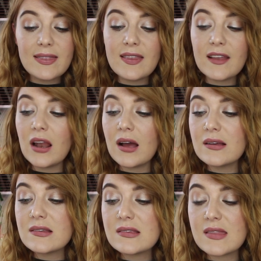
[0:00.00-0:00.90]
and then the
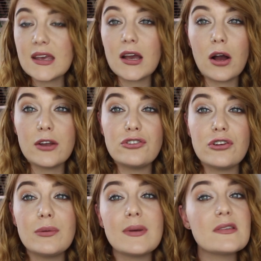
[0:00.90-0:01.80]
last thing I do
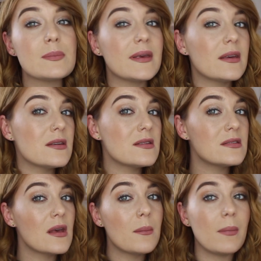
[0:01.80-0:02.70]
is,
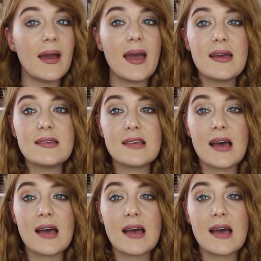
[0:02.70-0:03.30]
because my hair's